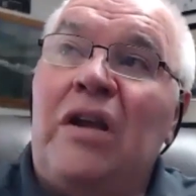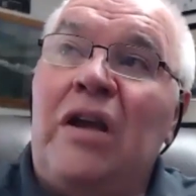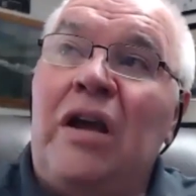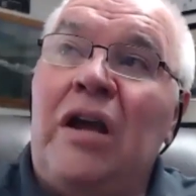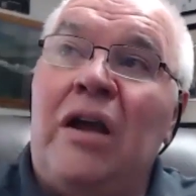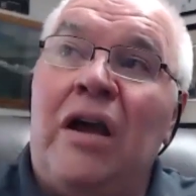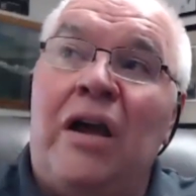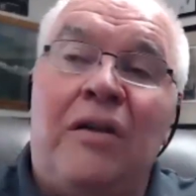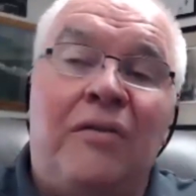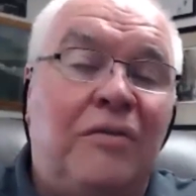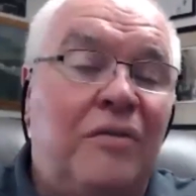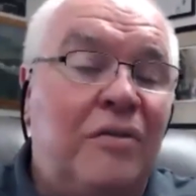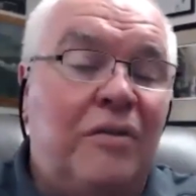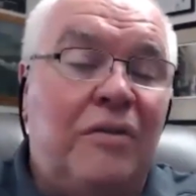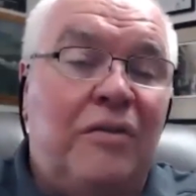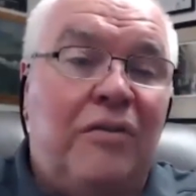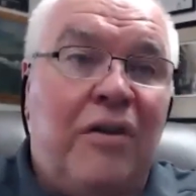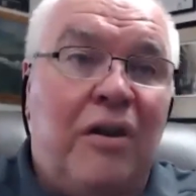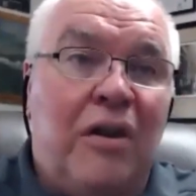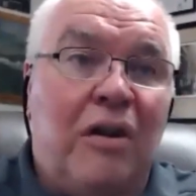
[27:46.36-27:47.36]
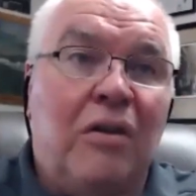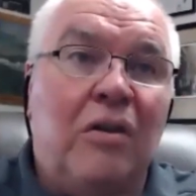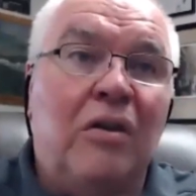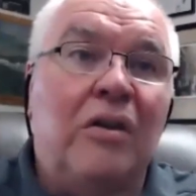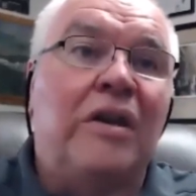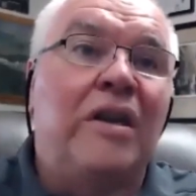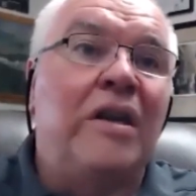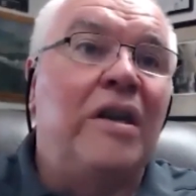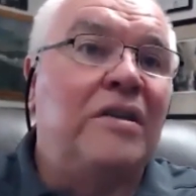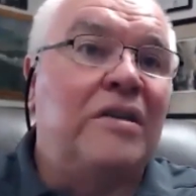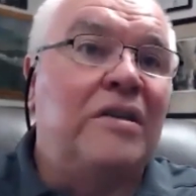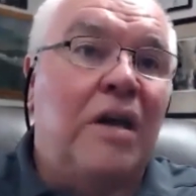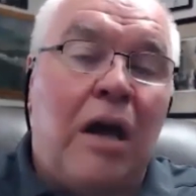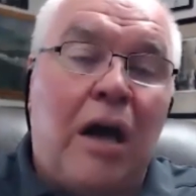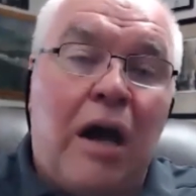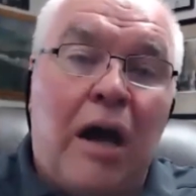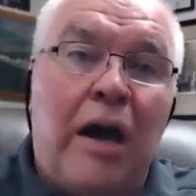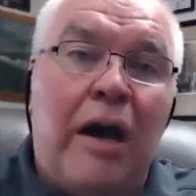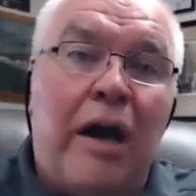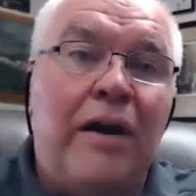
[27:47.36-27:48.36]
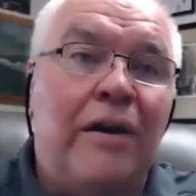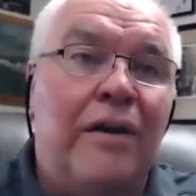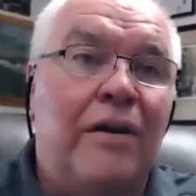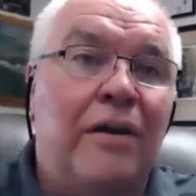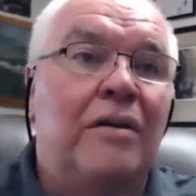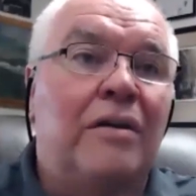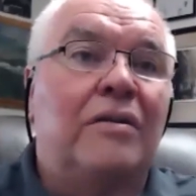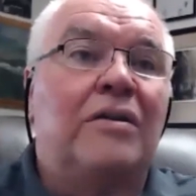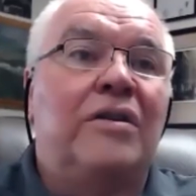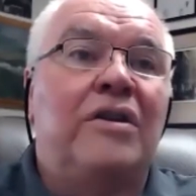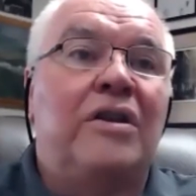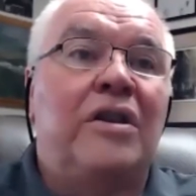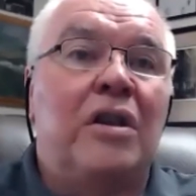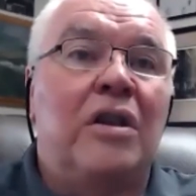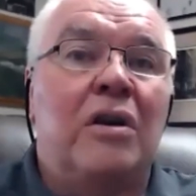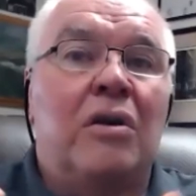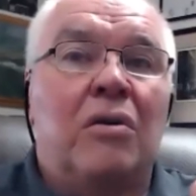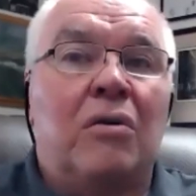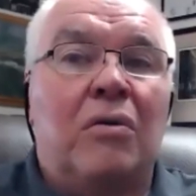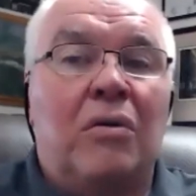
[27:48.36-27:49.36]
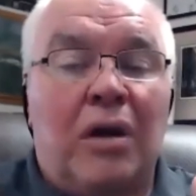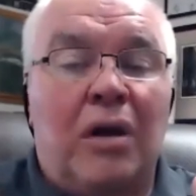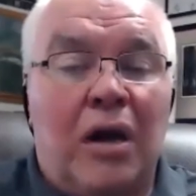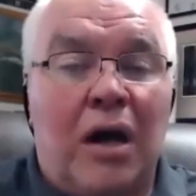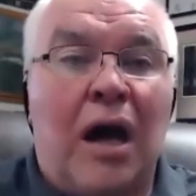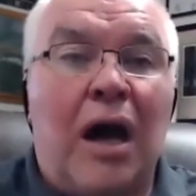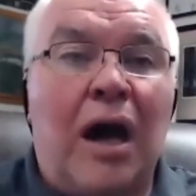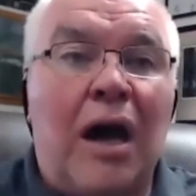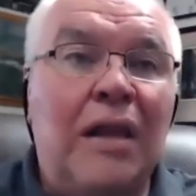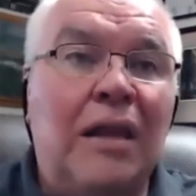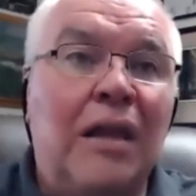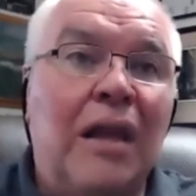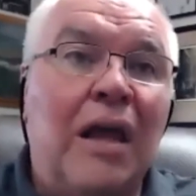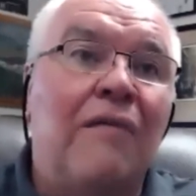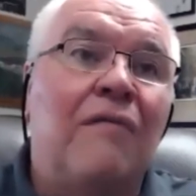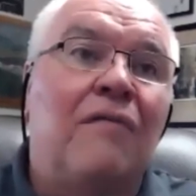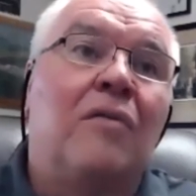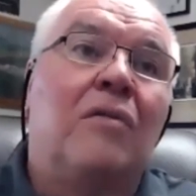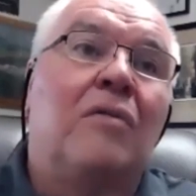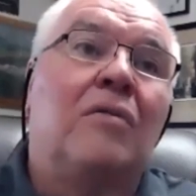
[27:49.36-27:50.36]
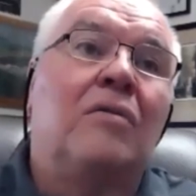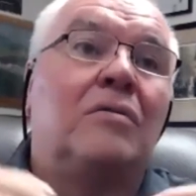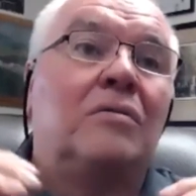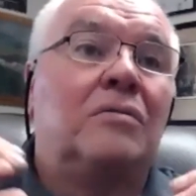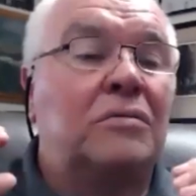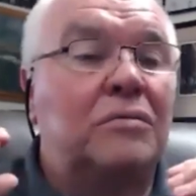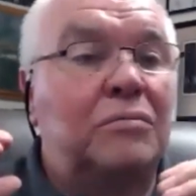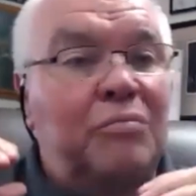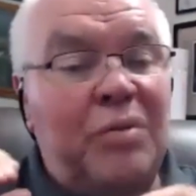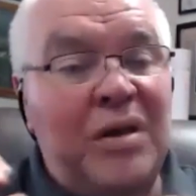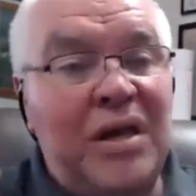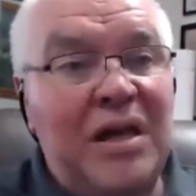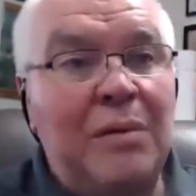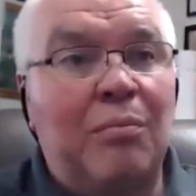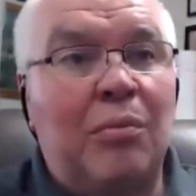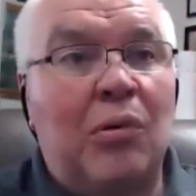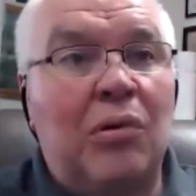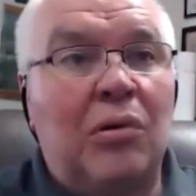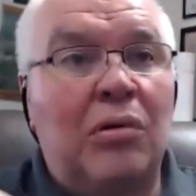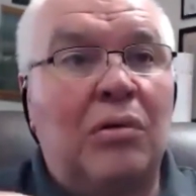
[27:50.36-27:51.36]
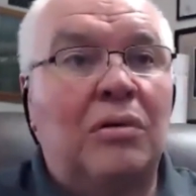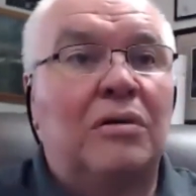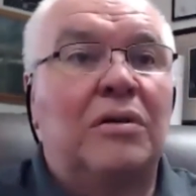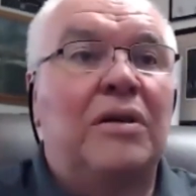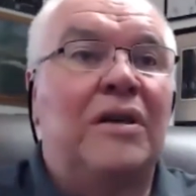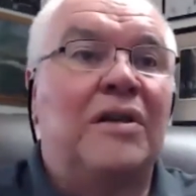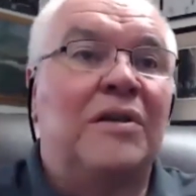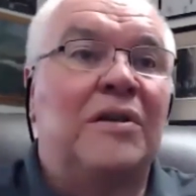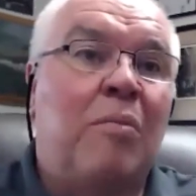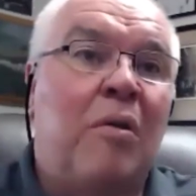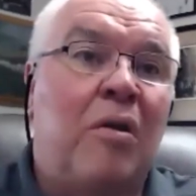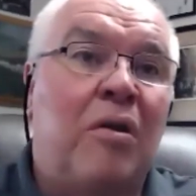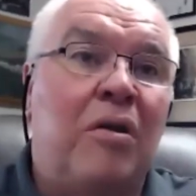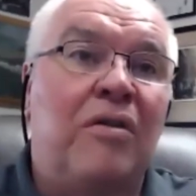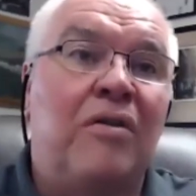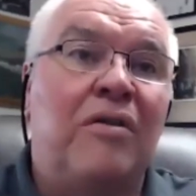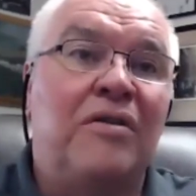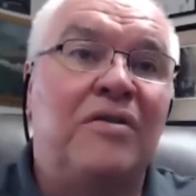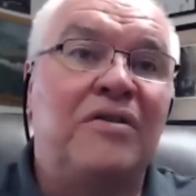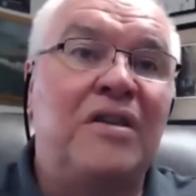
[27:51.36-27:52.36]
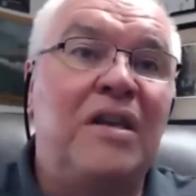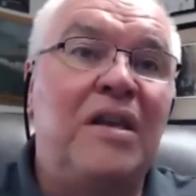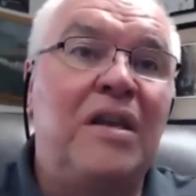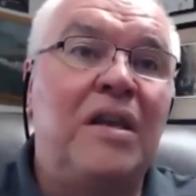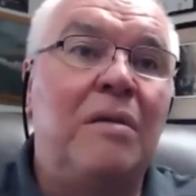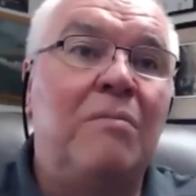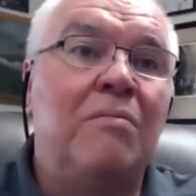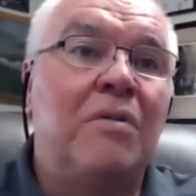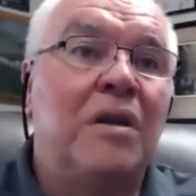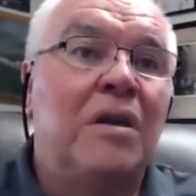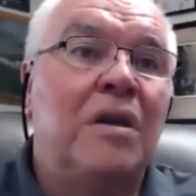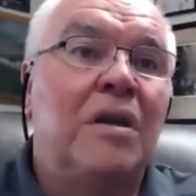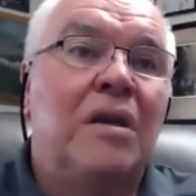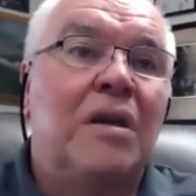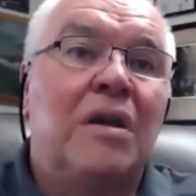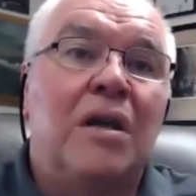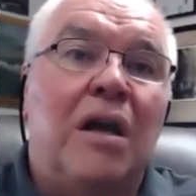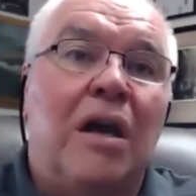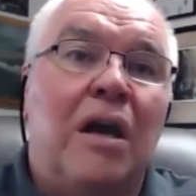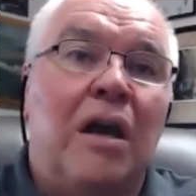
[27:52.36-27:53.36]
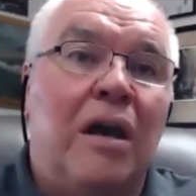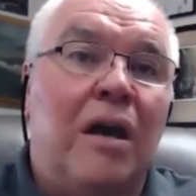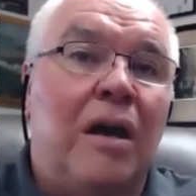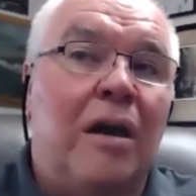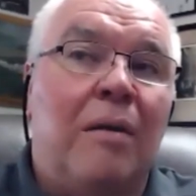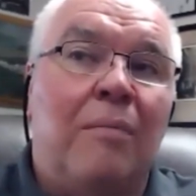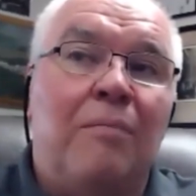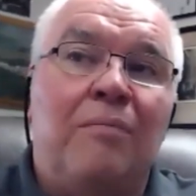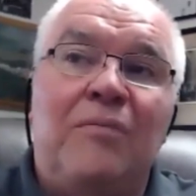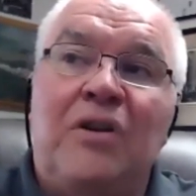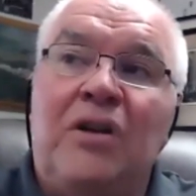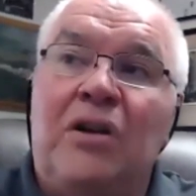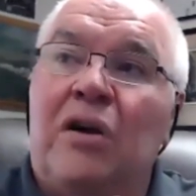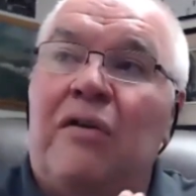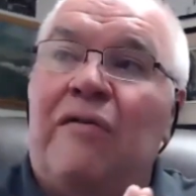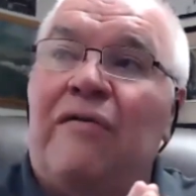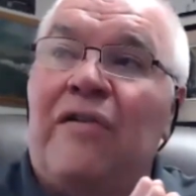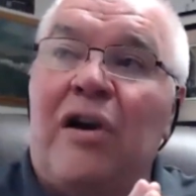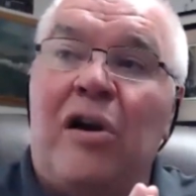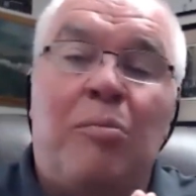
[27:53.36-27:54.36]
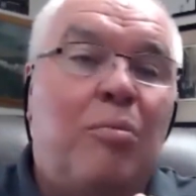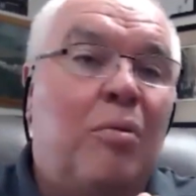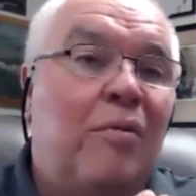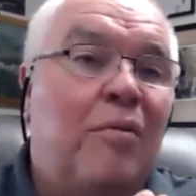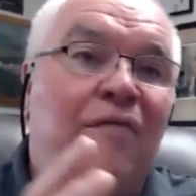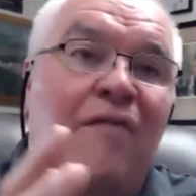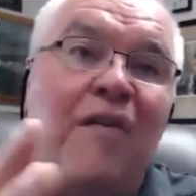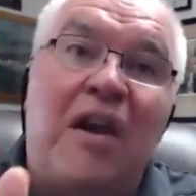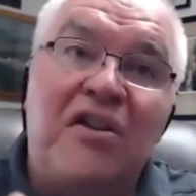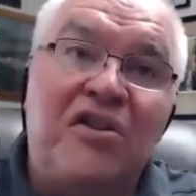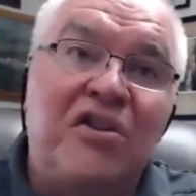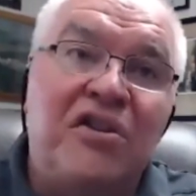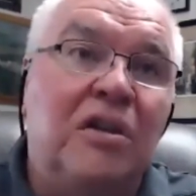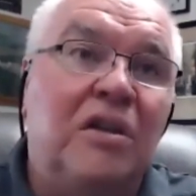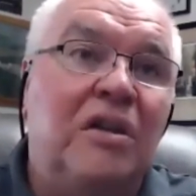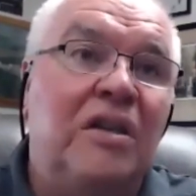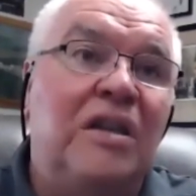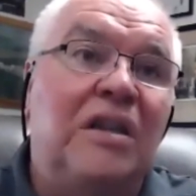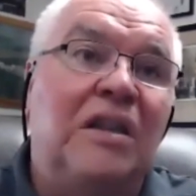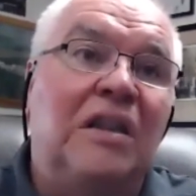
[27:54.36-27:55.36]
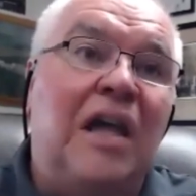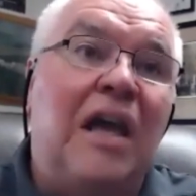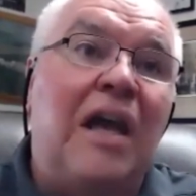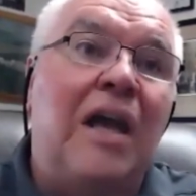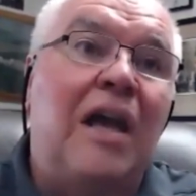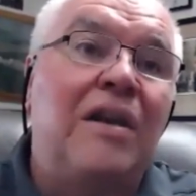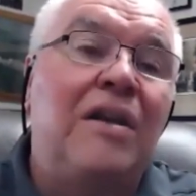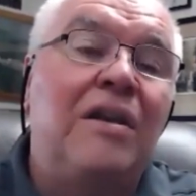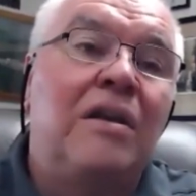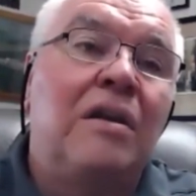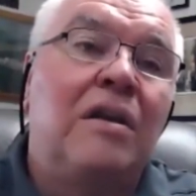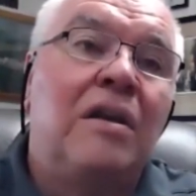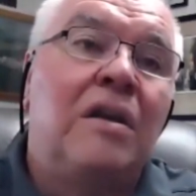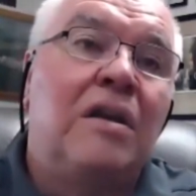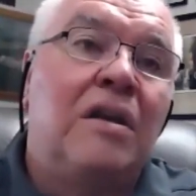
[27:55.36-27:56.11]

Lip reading: And they're looking to hire, high-level people as part of their team, very professionally led.